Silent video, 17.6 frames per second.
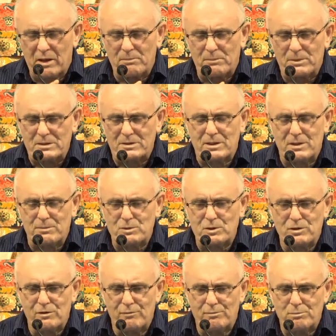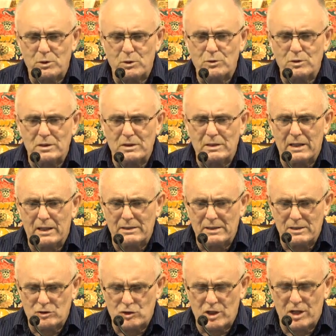perception of beauty and
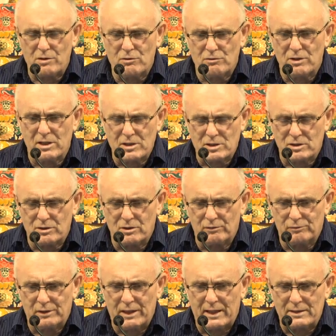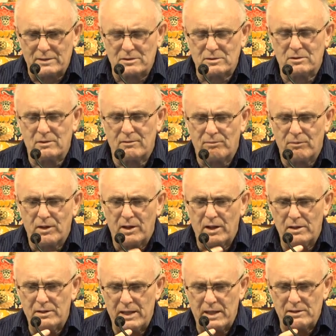the generation of lust,
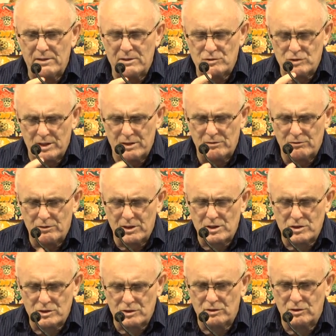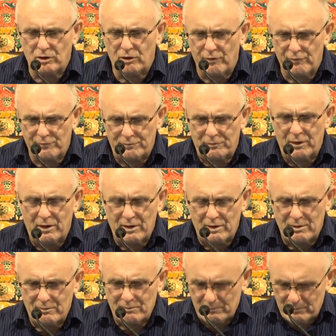and then the generation of
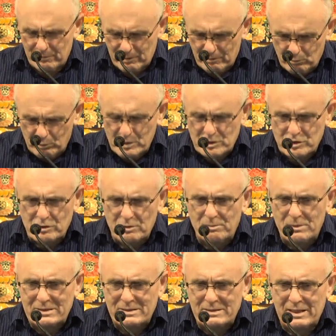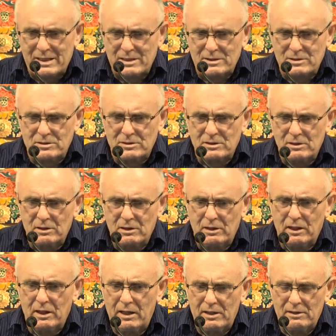the wish to possess
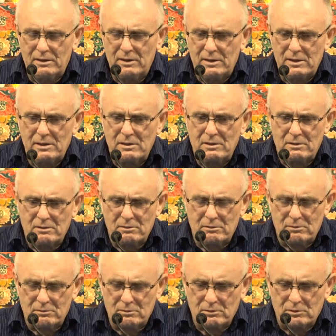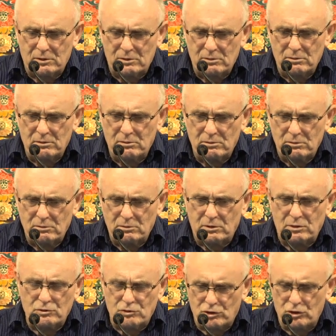and the
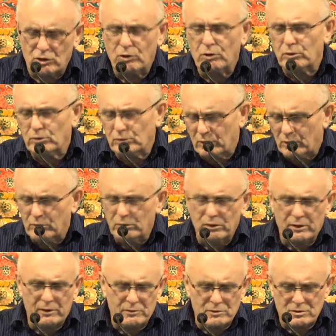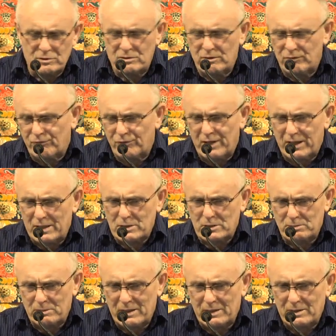control, all those different
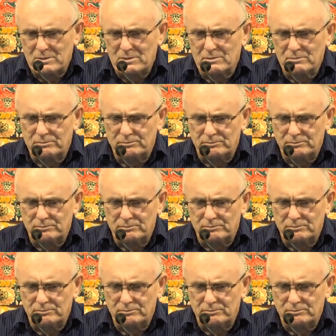aspects.